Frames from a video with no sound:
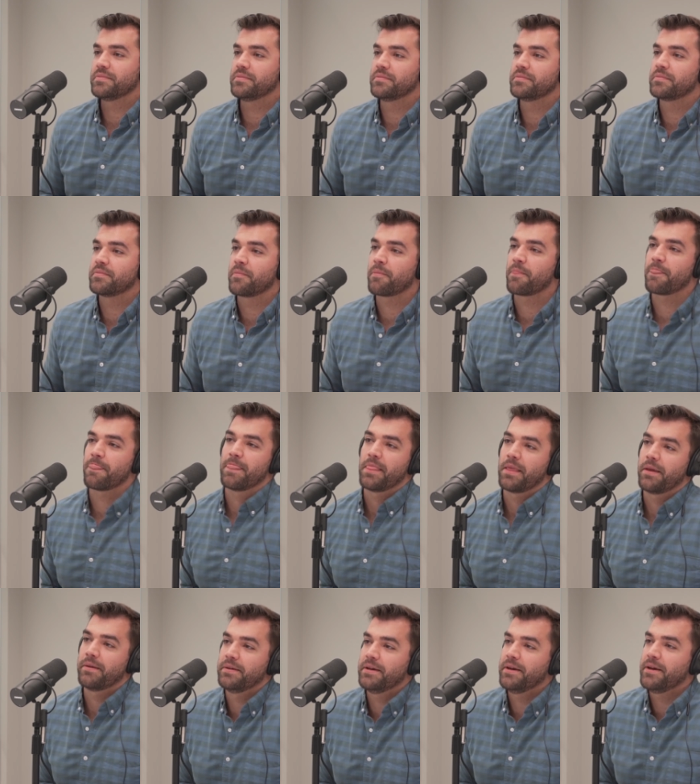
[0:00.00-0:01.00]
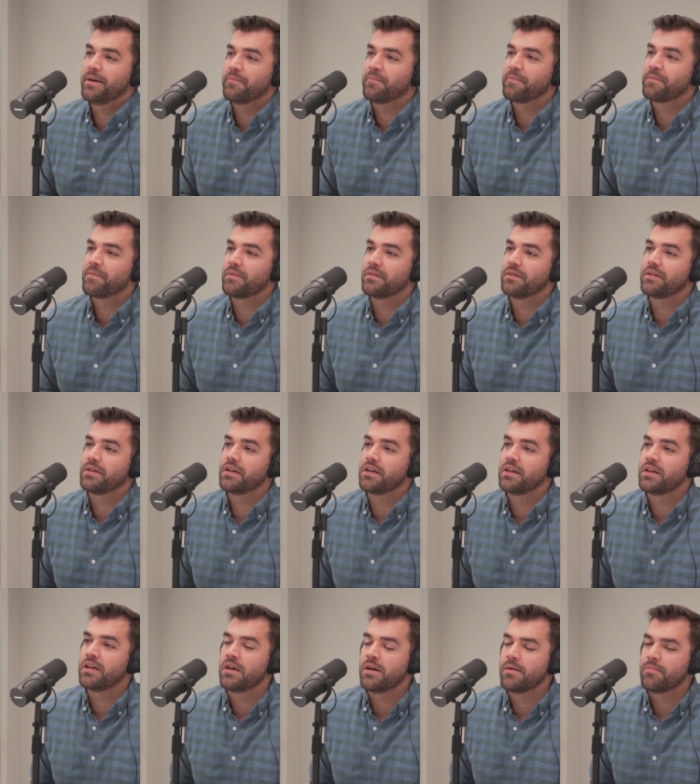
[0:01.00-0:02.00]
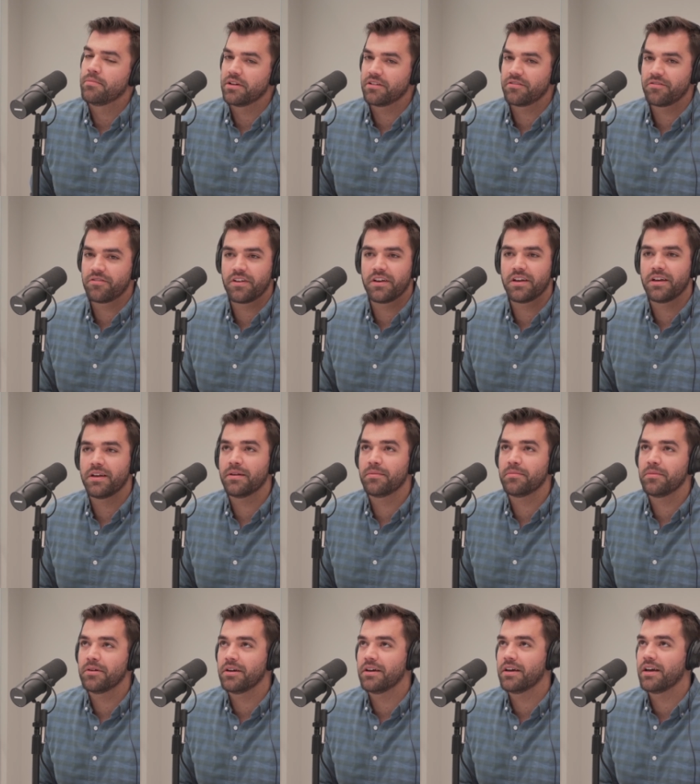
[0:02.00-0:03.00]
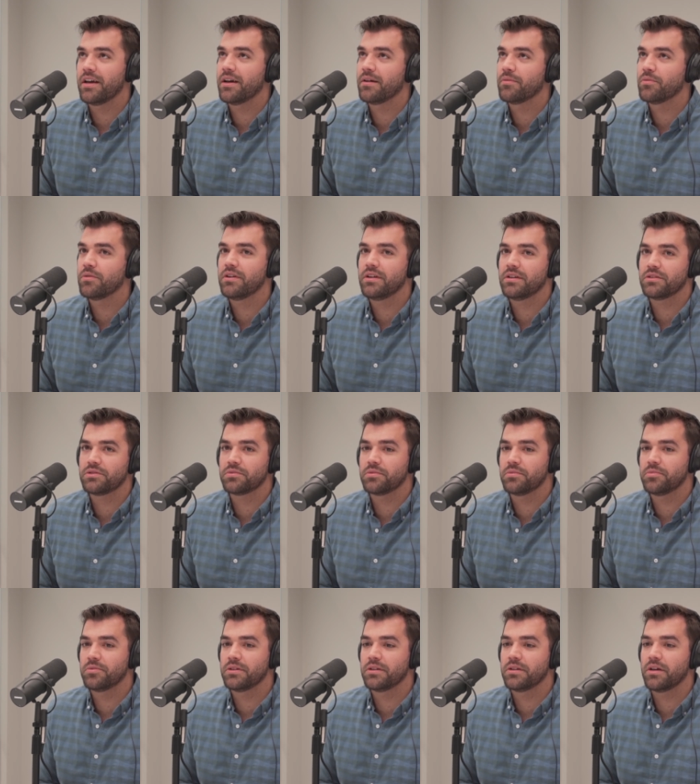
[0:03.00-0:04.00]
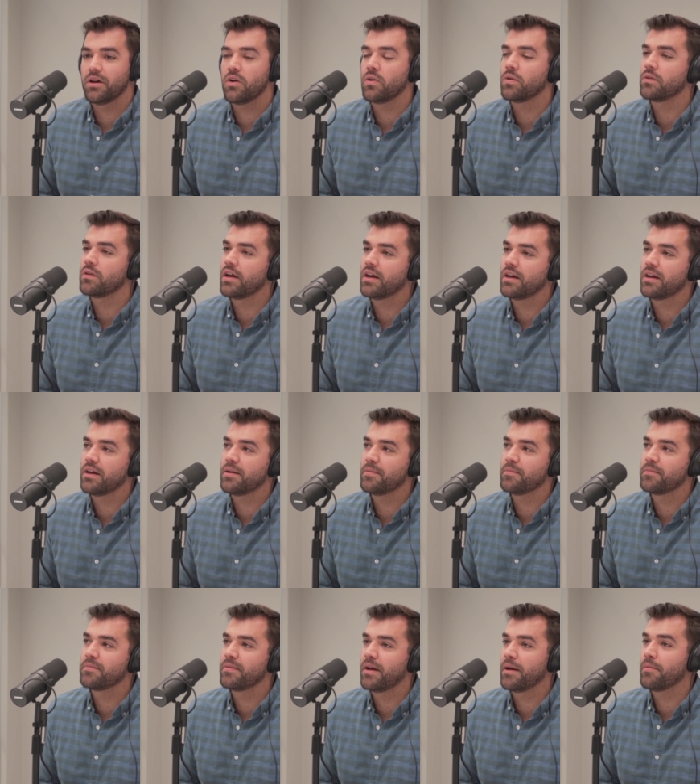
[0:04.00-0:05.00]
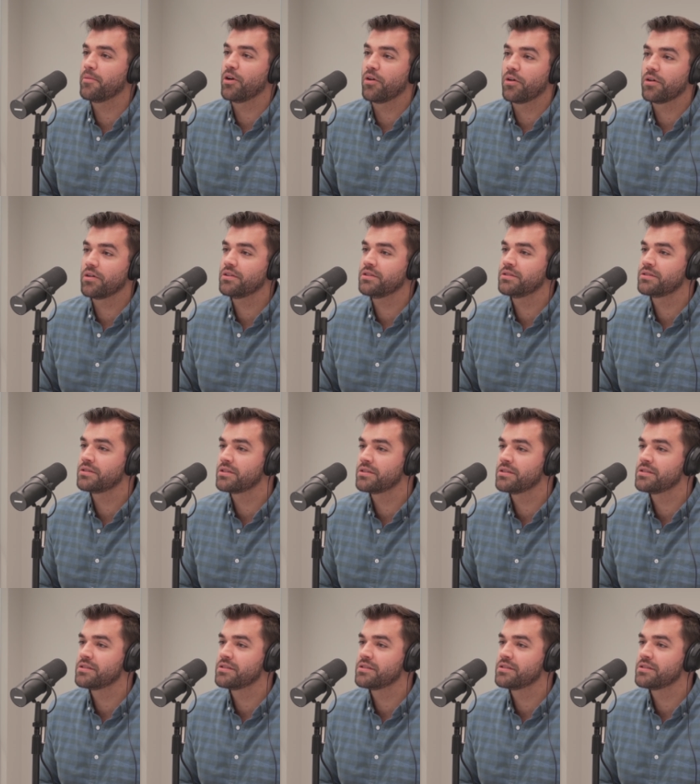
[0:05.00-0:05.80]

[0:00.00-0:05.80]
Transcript: cool. Yeah, big fam. What else would be? I'm an artist.